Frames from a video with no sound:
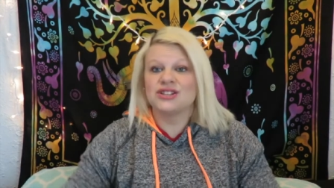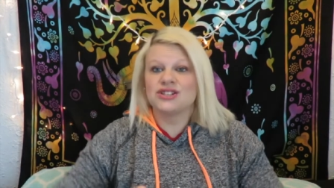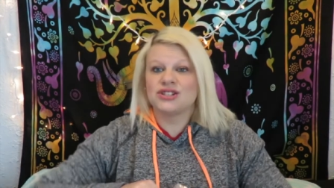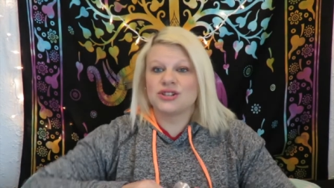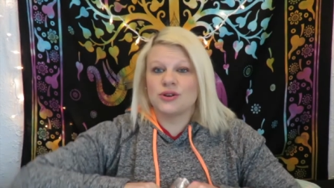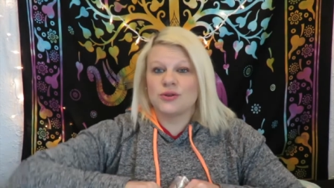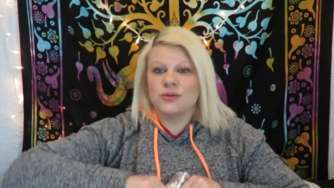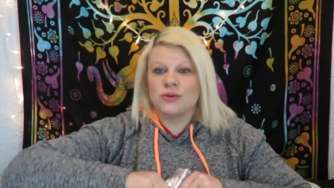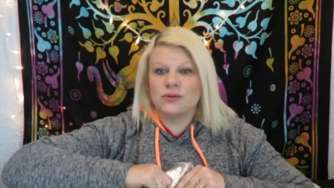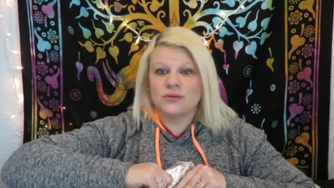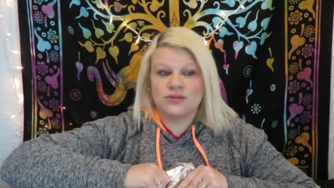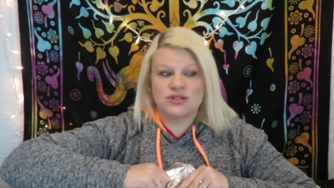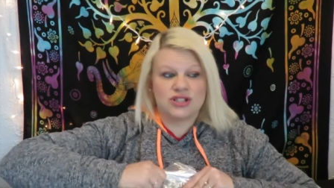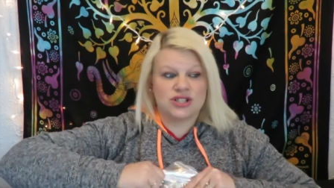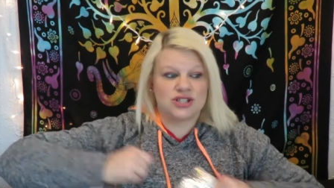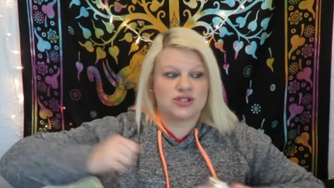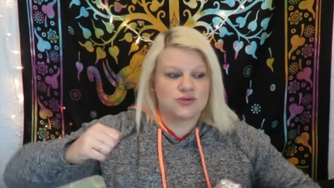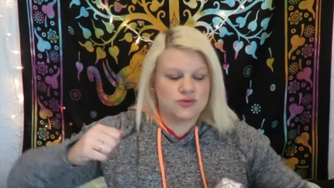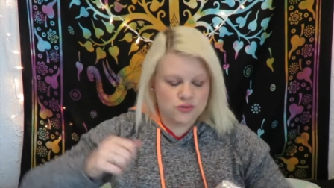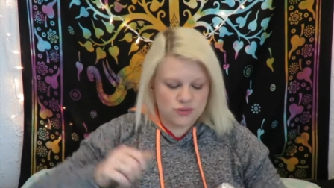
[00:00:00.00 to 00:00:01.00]
So we will
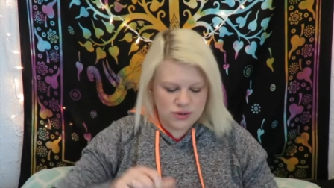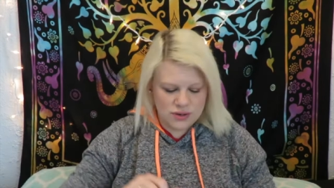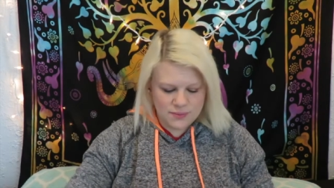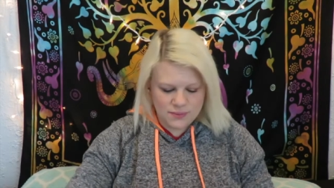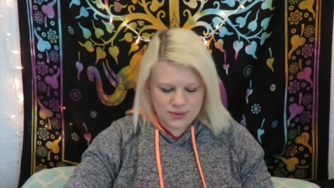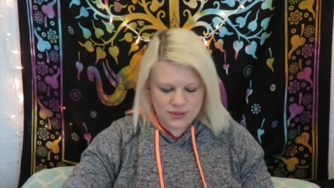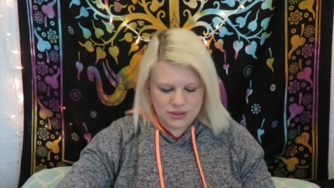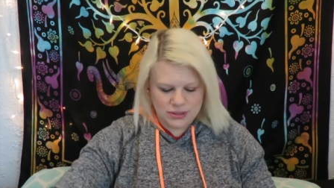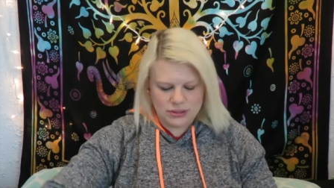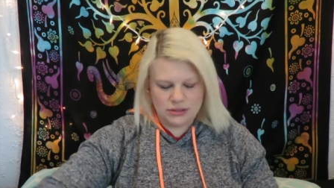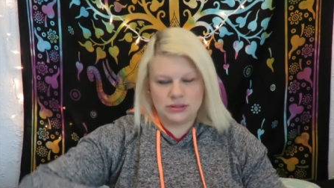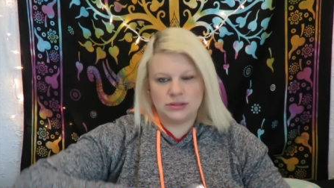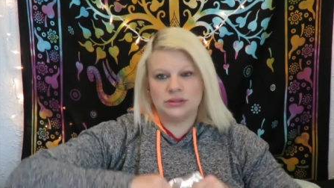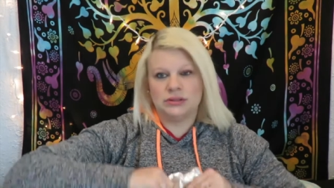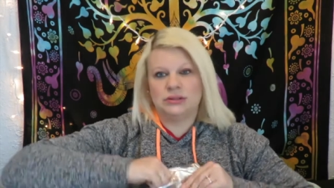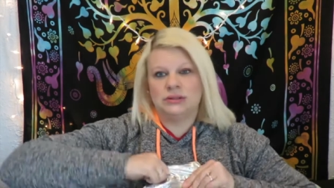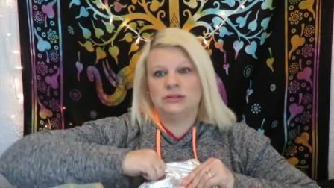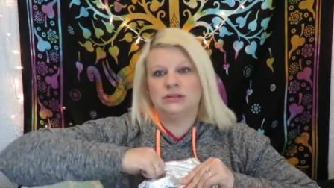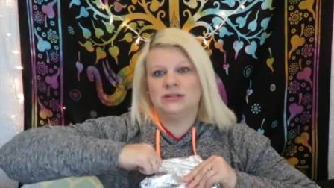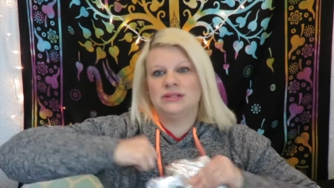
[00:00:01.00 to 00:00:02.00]
just rip
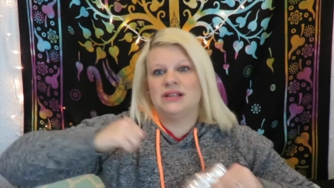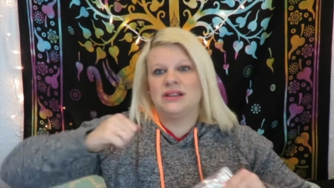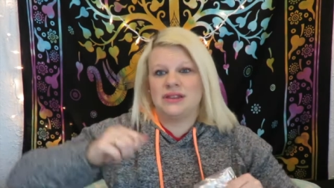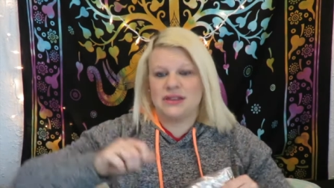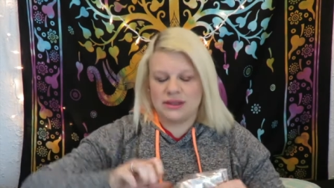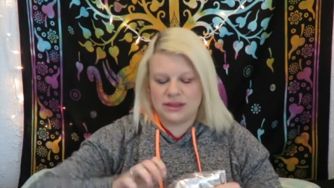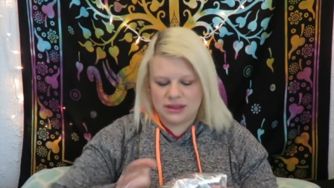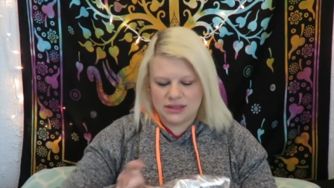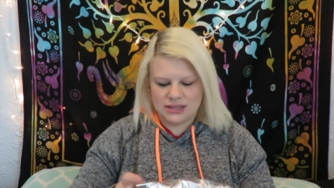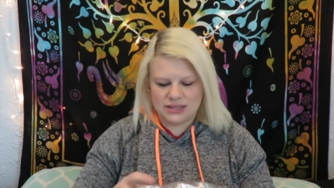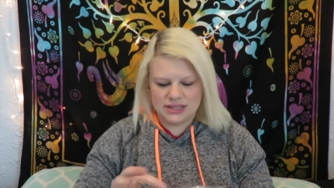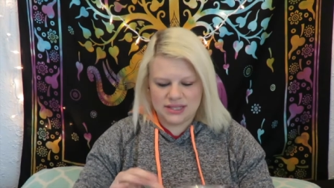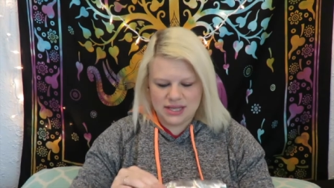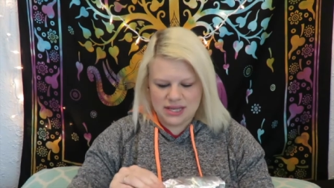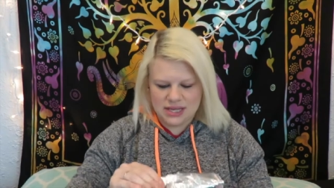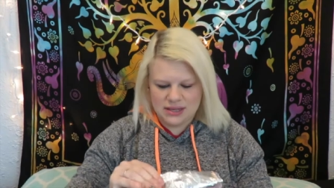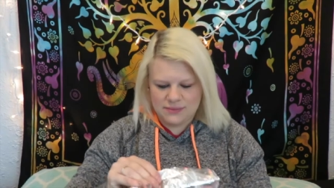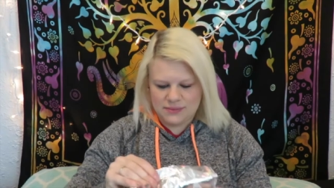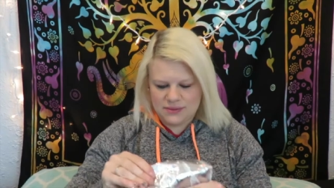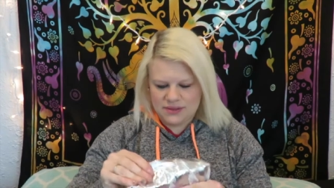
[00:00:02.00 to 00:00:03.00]
the
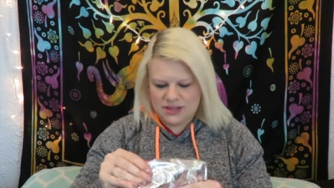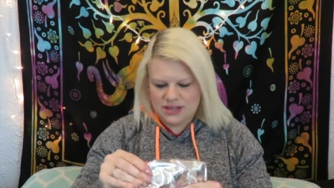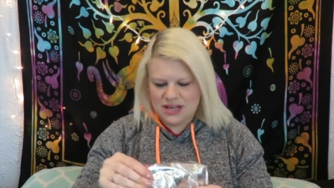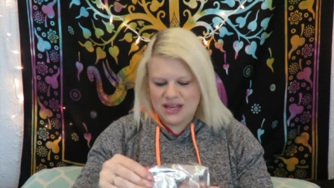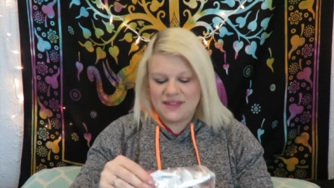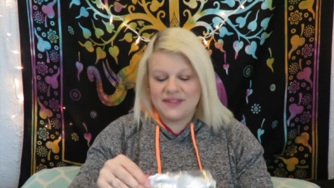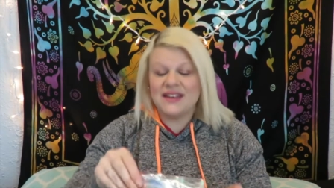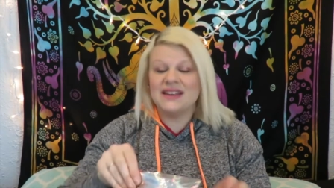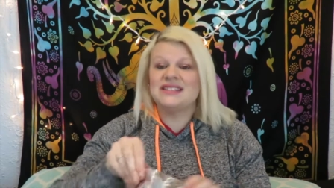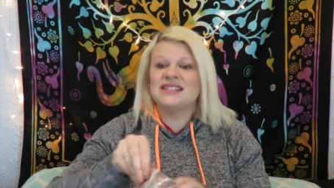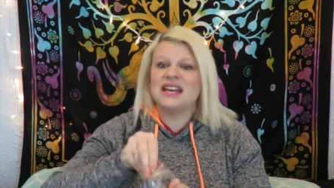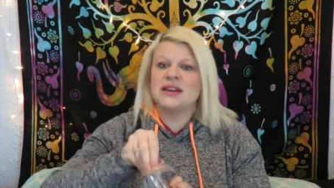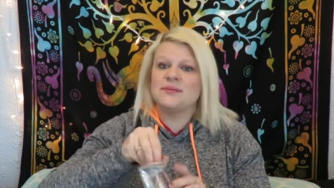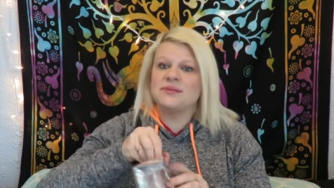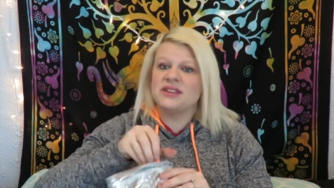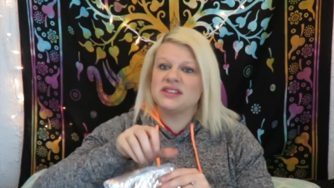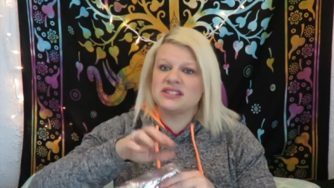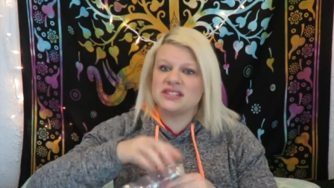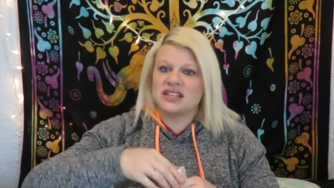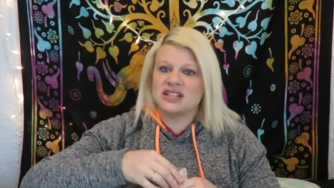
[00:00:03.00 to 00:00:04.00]
tape. They tape
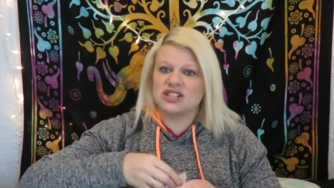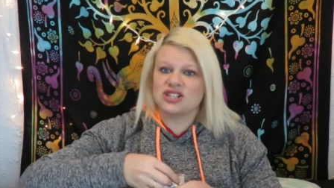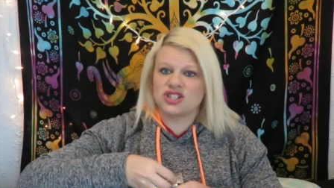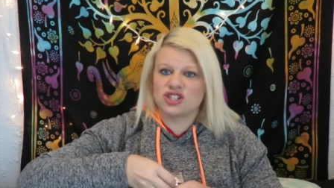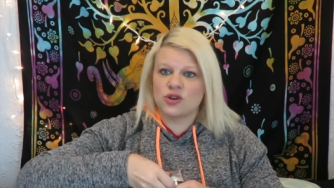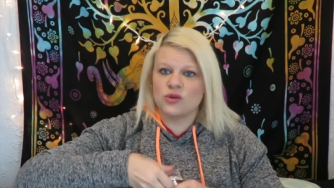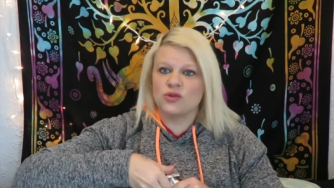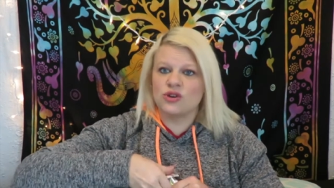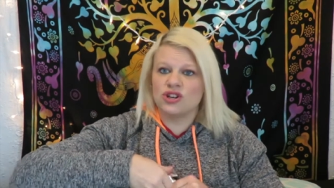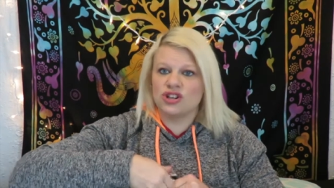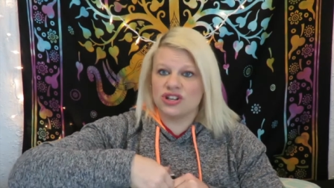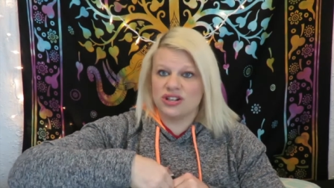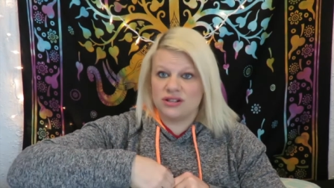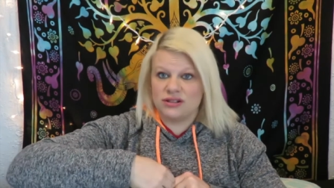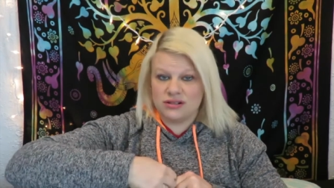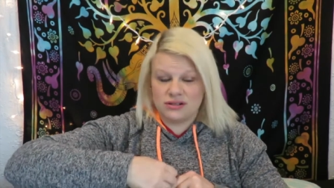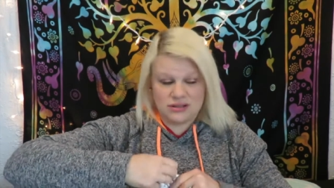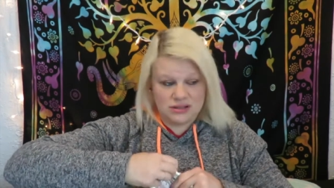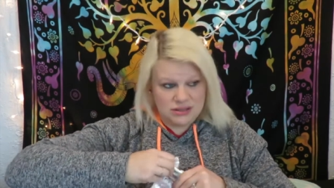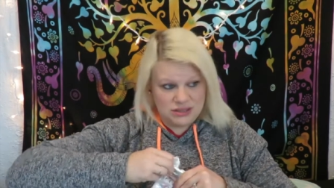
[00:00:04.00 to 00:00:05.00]
these things so
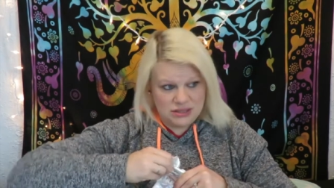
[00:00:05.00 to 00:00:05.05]
good.